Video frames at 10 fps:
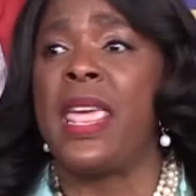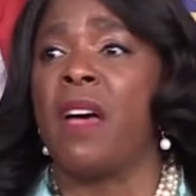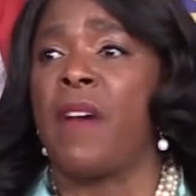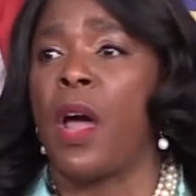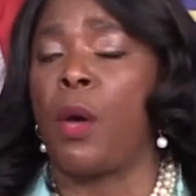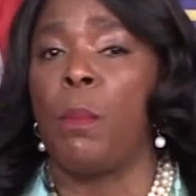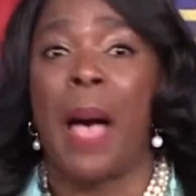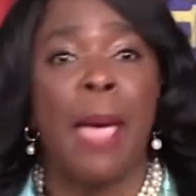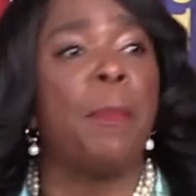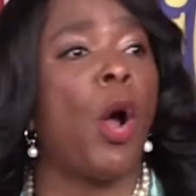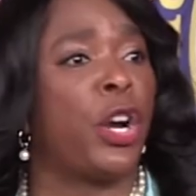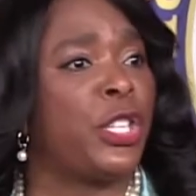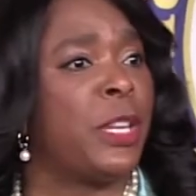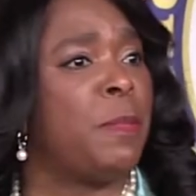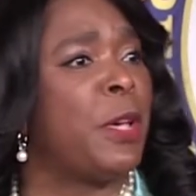of our
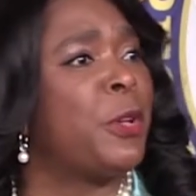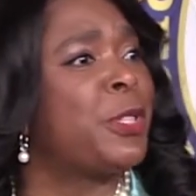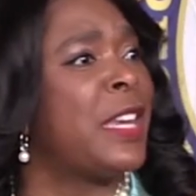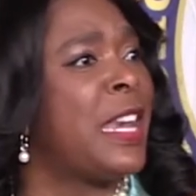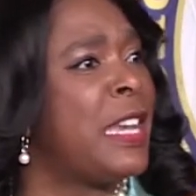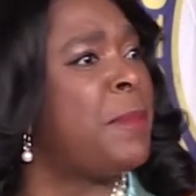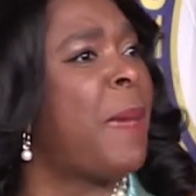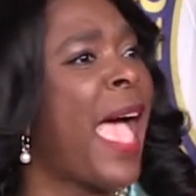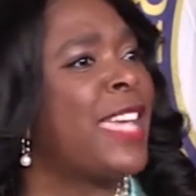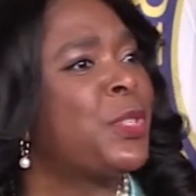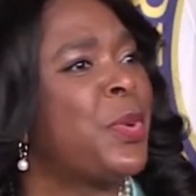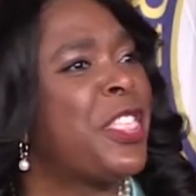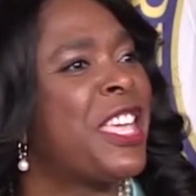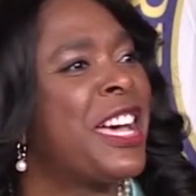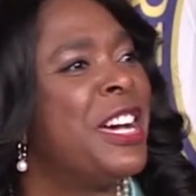bipartisan bills, and it did pass
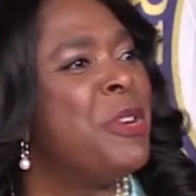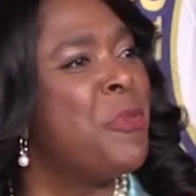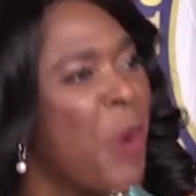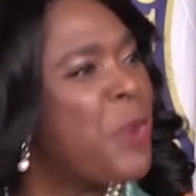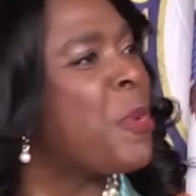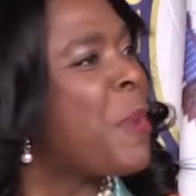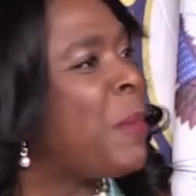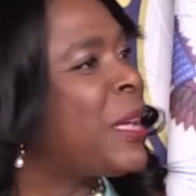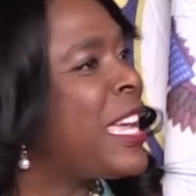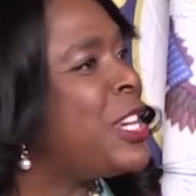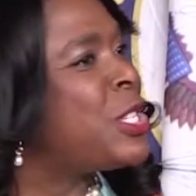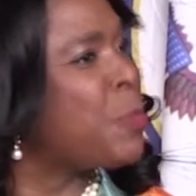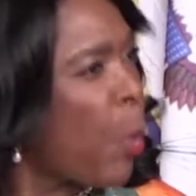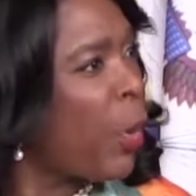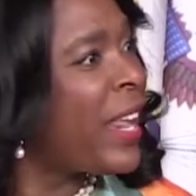with one Republican
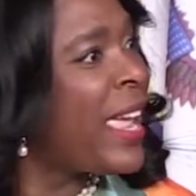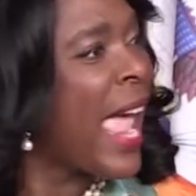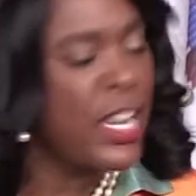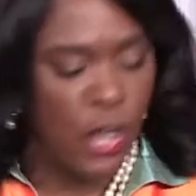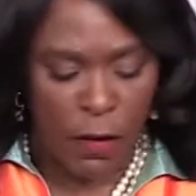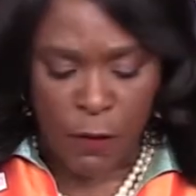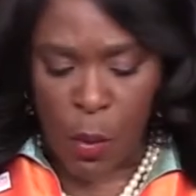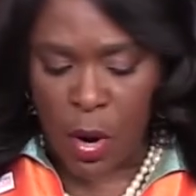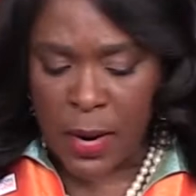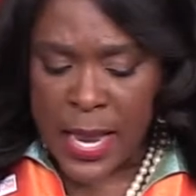supporting H.R. 4,